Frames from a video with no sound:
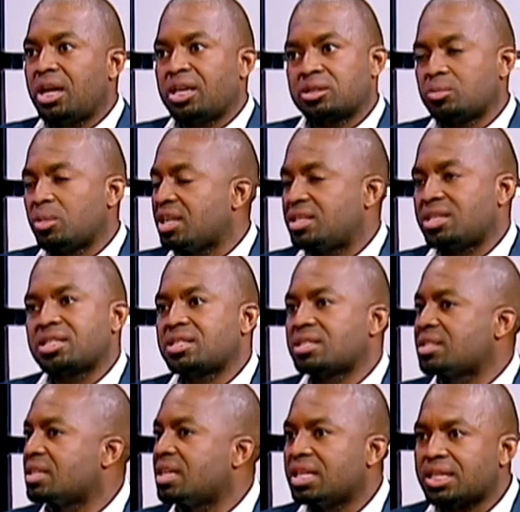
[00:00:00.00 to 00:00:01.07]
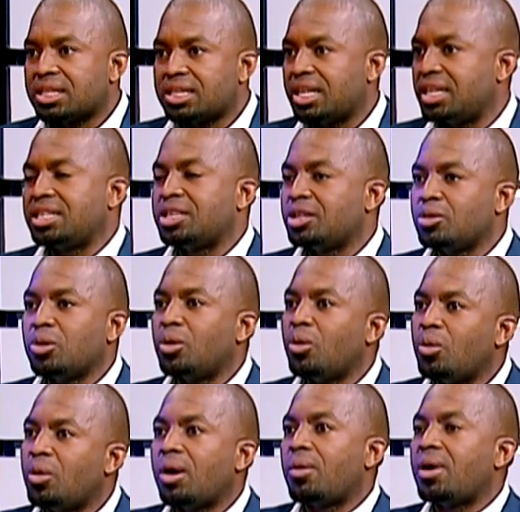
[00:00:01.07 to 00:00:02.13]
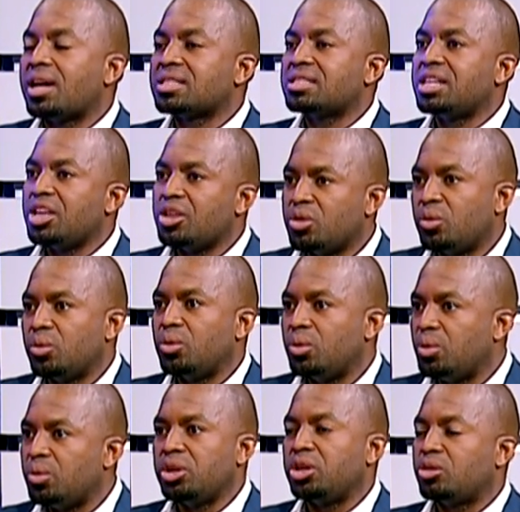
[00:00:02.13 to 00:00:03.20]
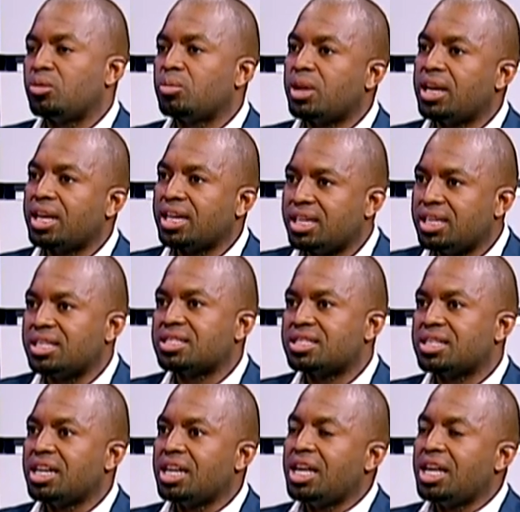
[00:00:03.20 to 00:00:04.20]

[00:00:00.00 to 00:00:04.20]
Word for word: as much as they didn't know who I was. They knew who Itumeleng is